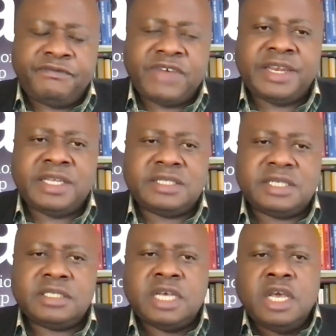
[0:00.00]

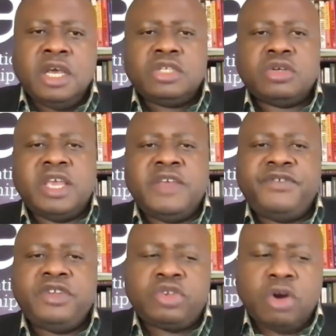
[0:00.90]
finances. So
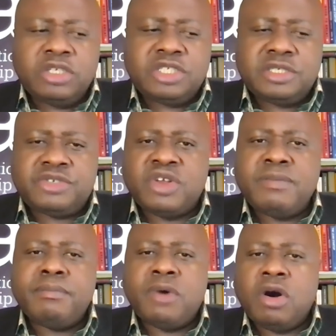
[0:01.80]
if you don't
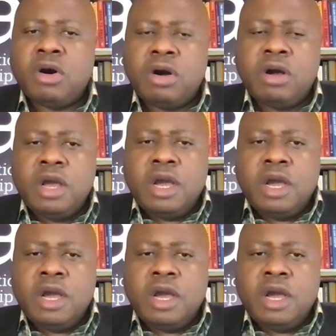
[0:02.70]
dream more,